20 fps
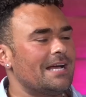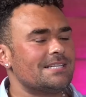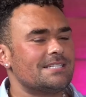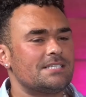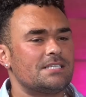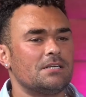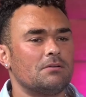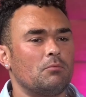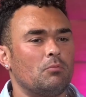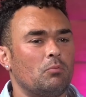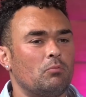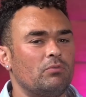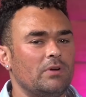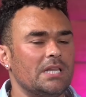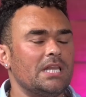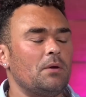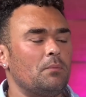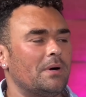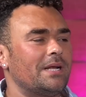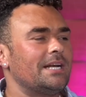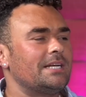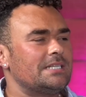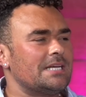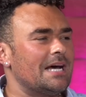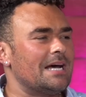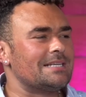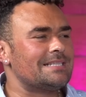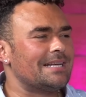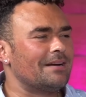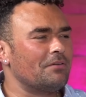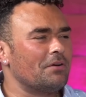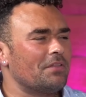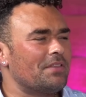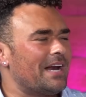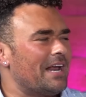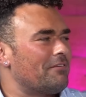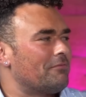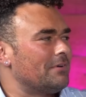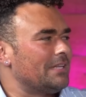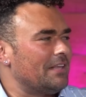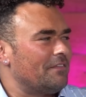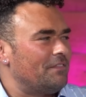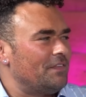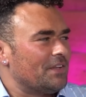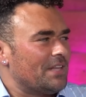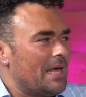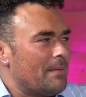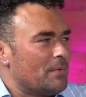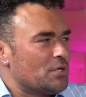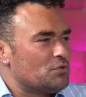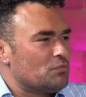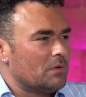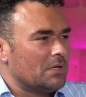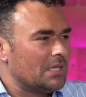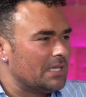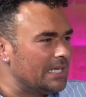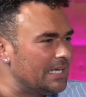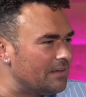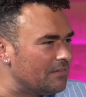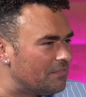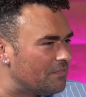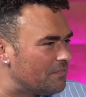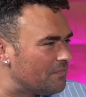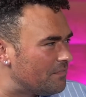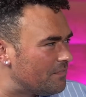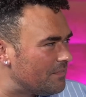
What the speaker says: to really what it does. I don't know that I really feel that much relief.